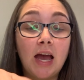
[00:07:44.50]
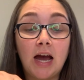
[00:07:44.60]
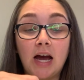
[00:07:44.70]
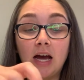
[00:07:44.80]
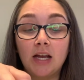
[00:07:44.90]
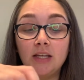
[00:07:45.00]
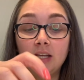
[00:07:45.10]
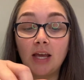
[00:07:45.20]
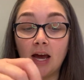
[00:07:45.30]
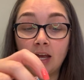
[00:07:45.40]
and
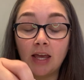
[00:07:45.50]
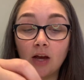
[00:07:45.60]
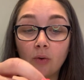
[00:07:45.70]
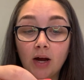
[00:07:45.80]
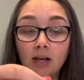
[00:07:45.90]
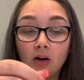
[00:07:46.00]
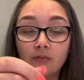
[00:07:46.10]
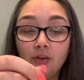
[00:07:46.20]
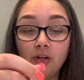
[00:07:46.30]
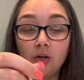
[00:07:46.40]
yeah, I get quite a
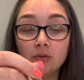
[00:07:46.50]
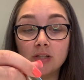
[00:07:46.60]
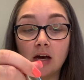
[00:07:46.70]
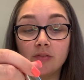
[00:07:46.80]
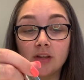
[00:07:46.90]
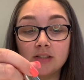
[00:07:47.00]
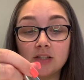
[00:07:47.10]
lot of use out of this.